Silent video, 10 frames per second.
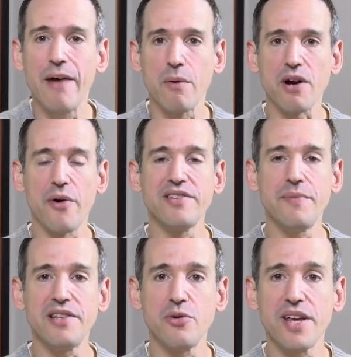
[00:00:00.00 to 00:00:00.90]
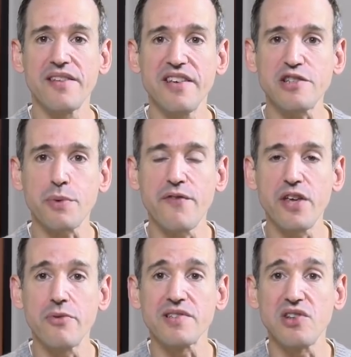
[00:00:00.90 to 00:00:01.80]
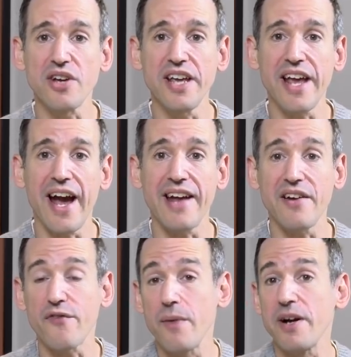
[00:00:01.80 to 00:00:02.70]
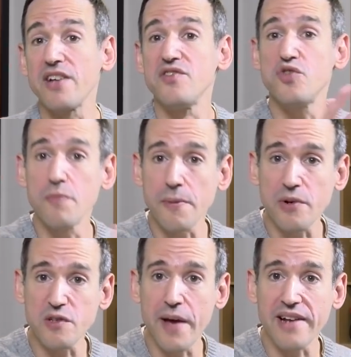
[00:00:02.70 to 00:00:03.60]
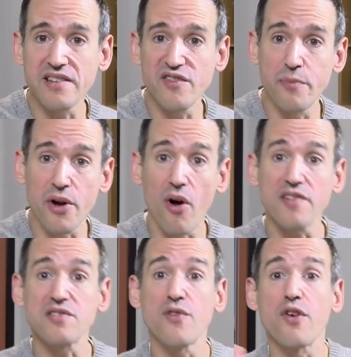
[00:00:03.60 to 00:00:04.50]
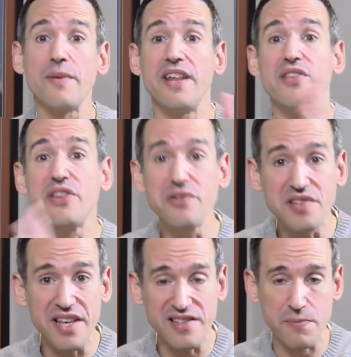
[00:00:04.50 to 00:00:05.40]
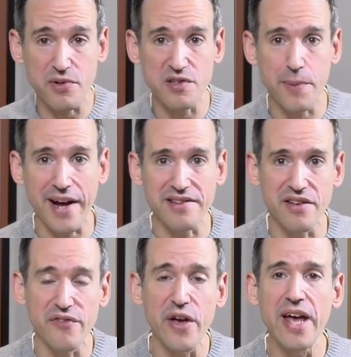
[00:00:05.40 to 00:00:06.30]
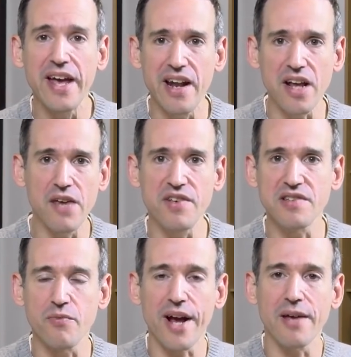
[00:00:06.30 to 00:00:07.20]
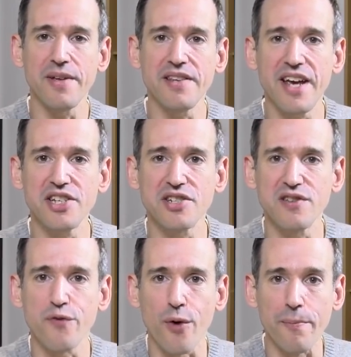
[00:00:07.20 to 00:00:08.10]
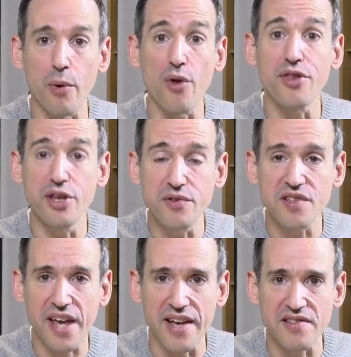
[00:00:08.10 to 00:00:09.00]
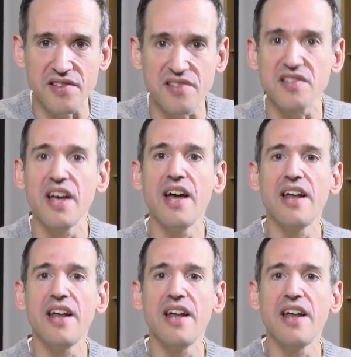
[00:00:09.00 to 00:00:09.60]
And what we're going to be doing in this review is looking at it from a consumer perspective, but also from an enthusiast perspective. And I'll give you some recommendations for both use cases.